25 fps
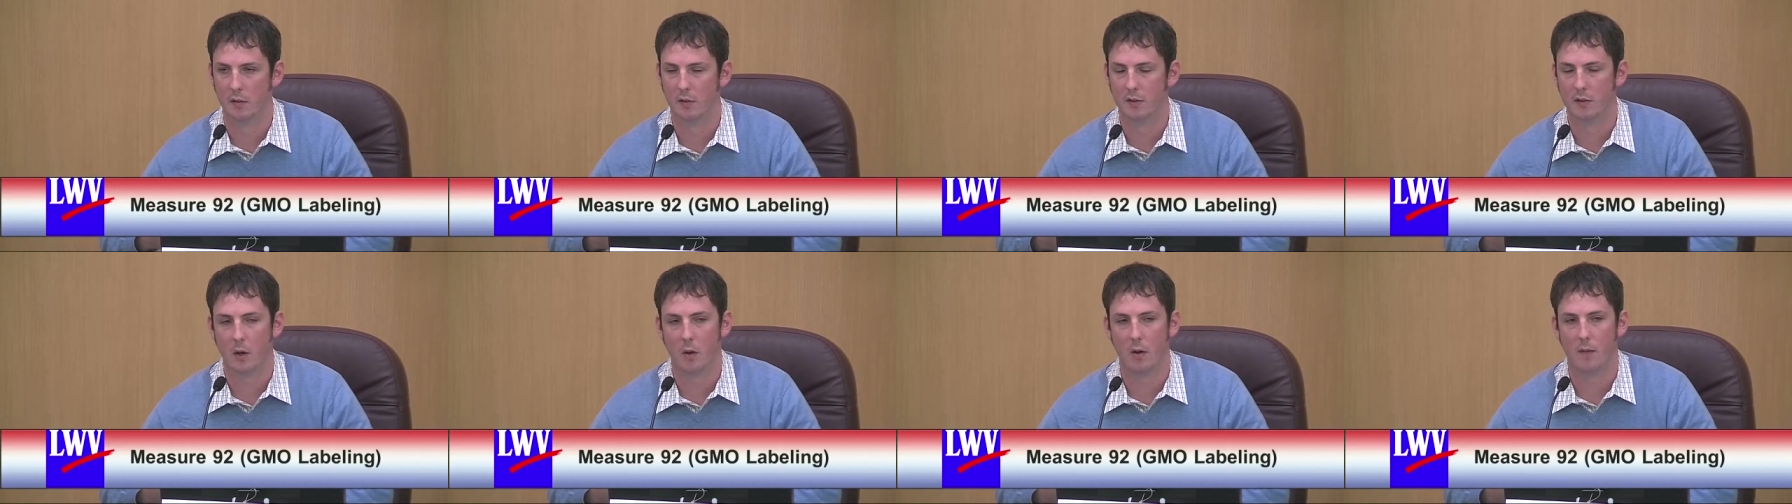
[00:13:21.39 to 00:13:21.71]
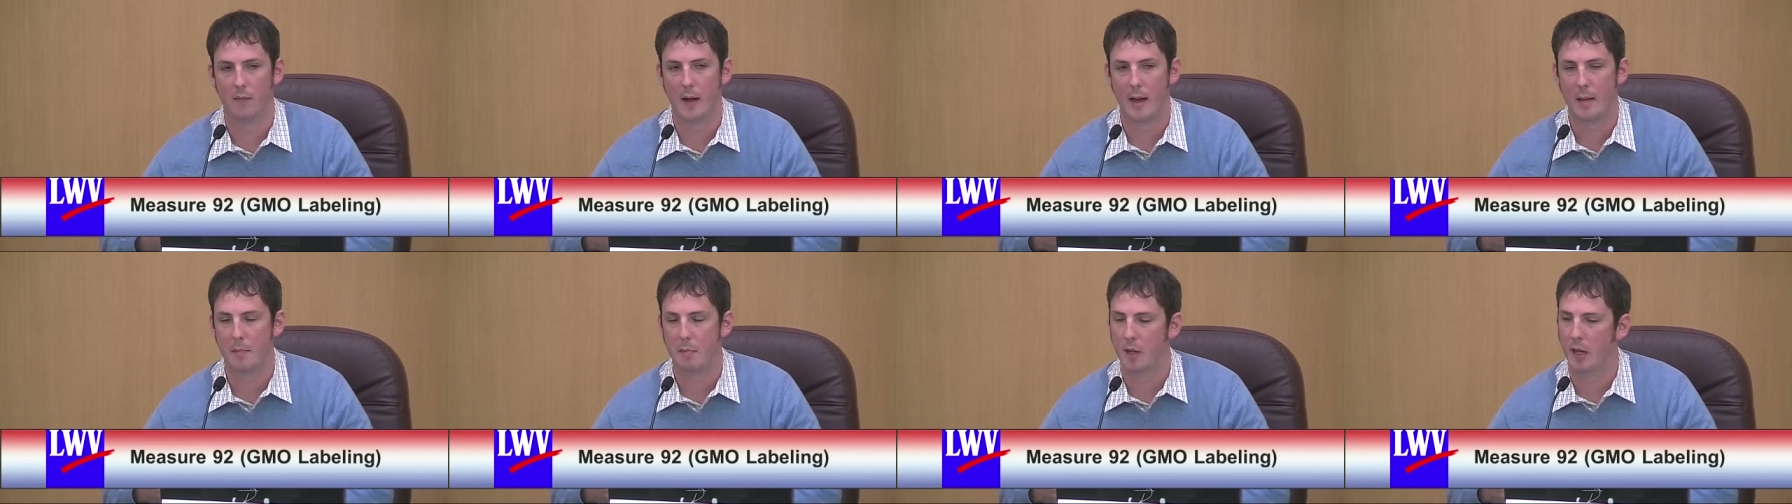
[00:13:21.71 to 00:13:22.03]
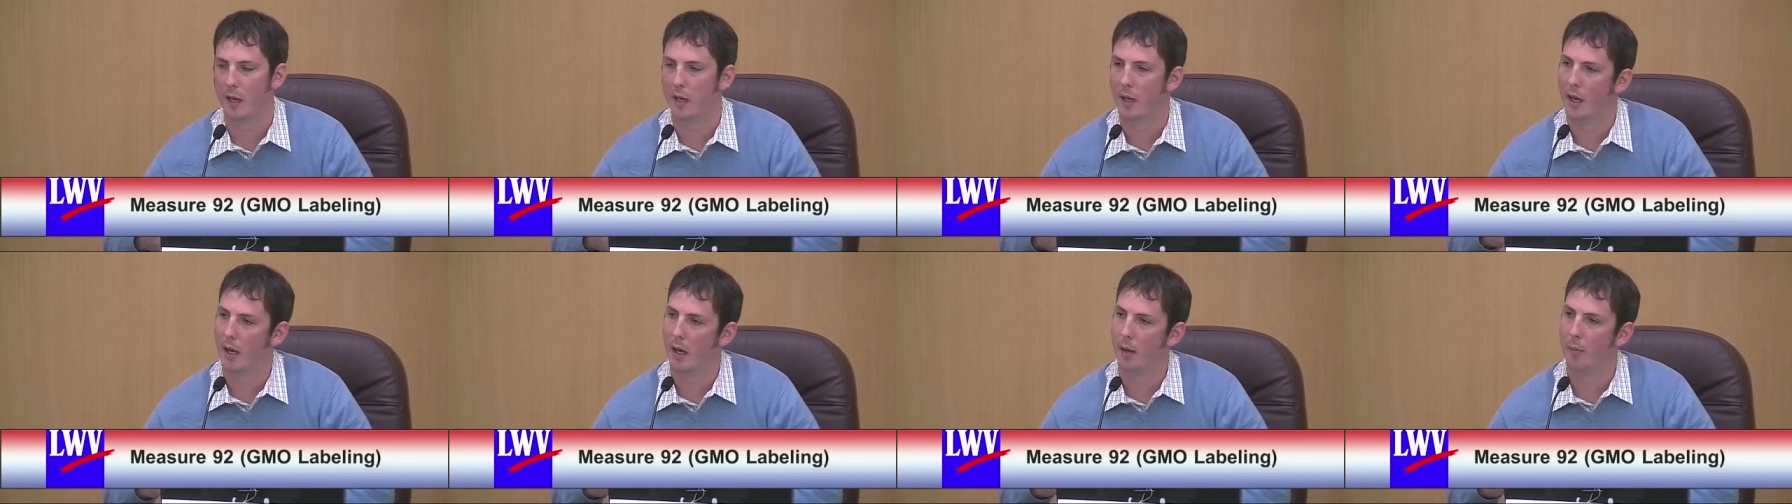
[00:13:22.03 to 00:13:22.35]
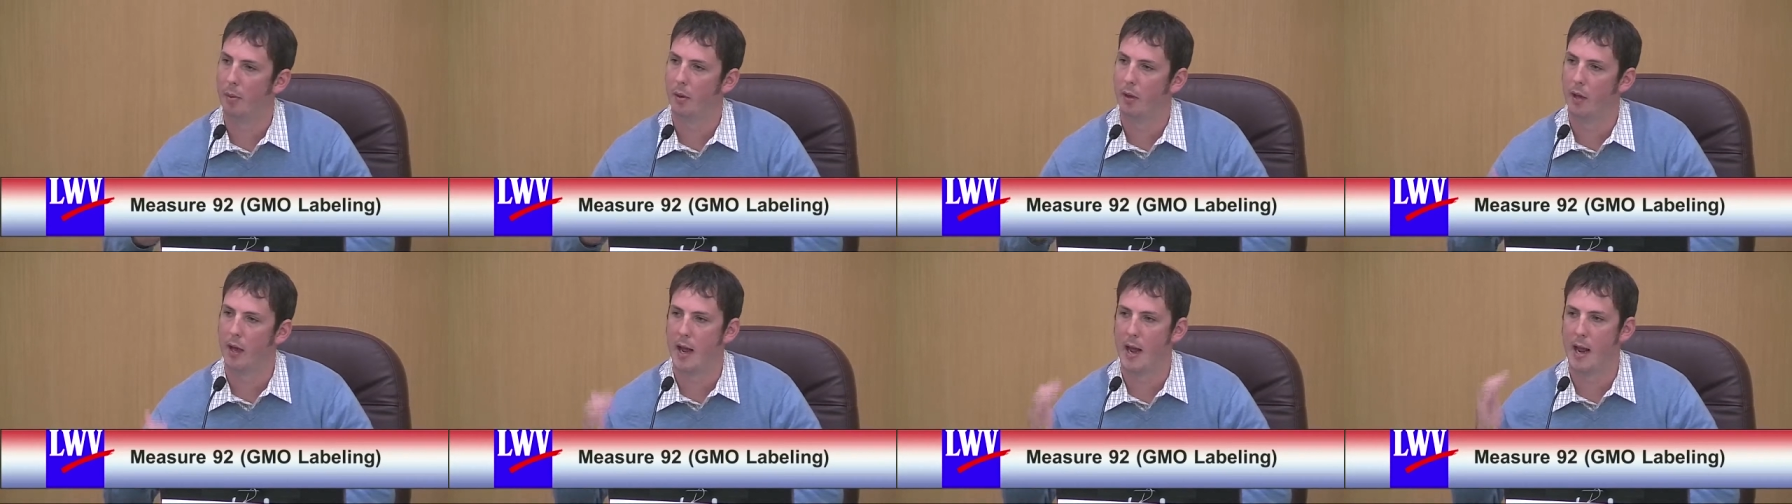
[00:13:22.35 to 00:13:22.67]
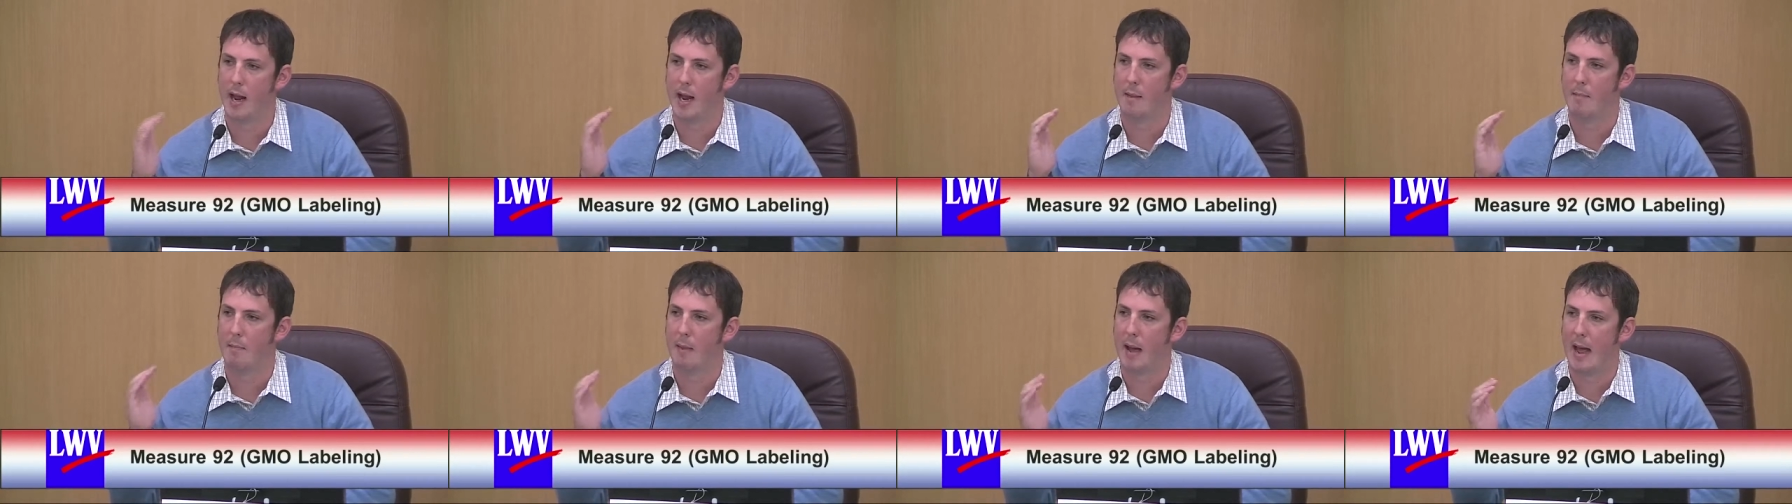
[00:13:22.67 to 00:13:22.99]
So if I pick up
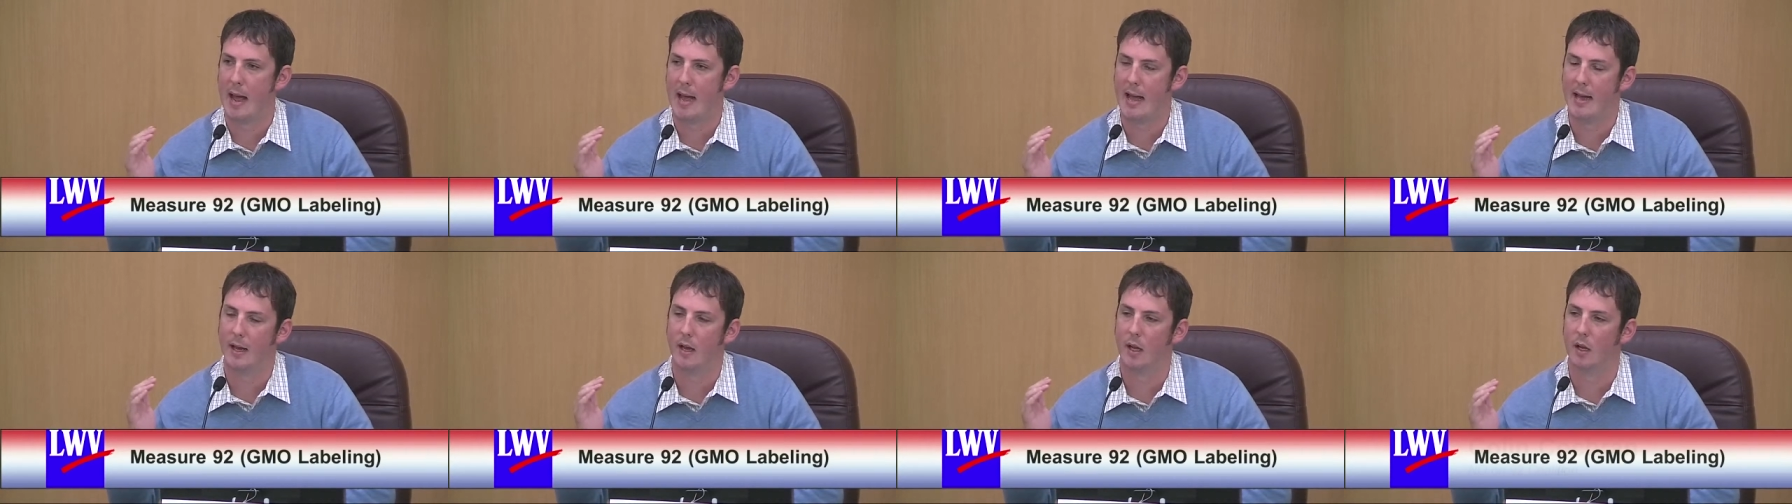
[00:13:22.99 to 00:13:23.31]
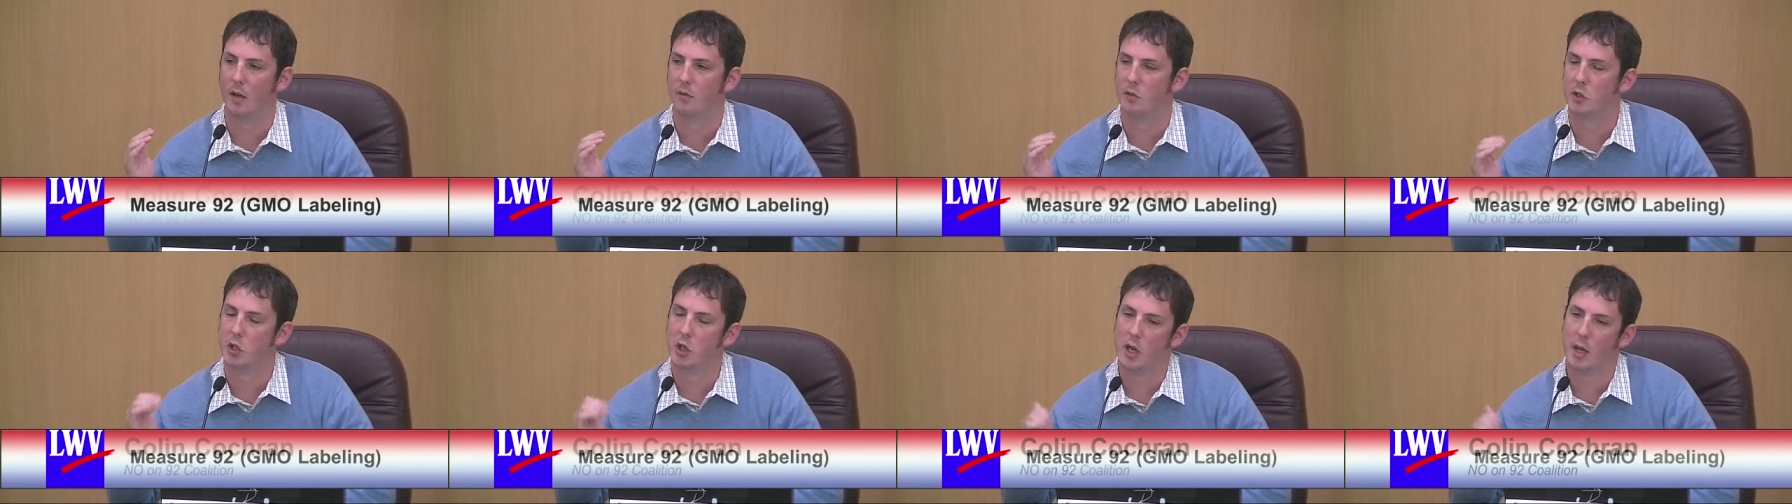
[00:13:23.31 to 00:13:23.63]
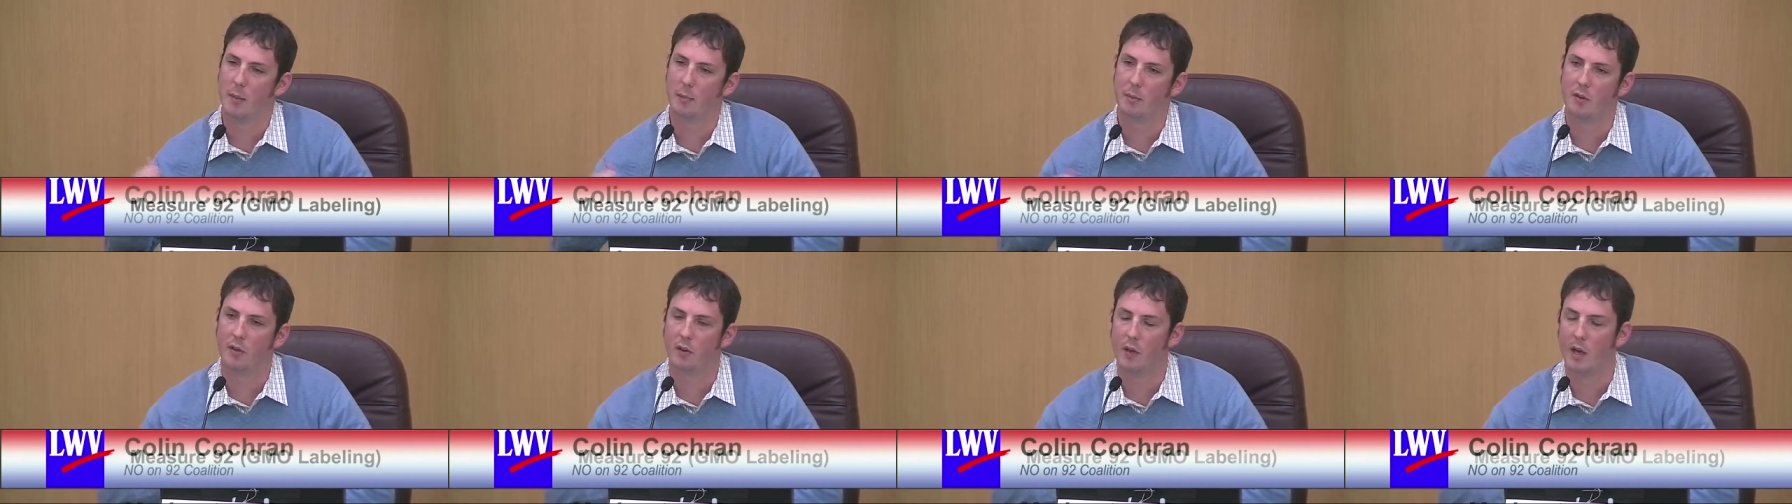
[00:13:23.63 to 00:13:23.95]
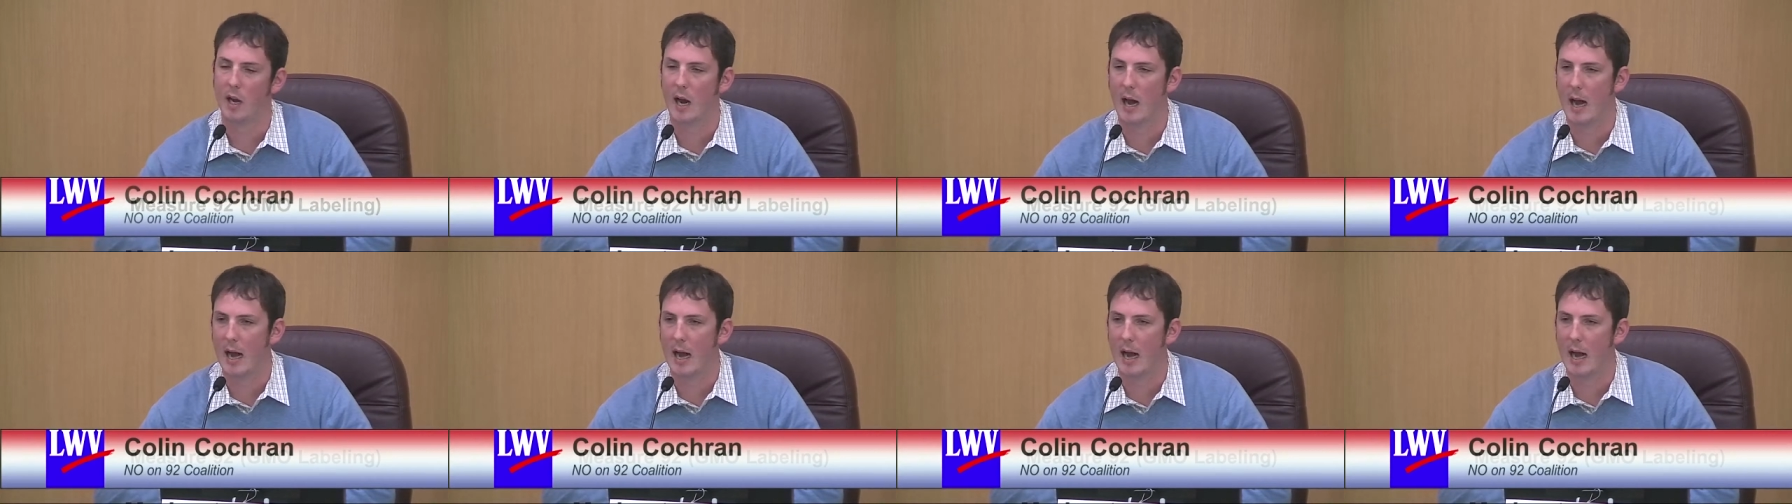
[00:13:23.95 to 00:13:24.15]
a bag of chips in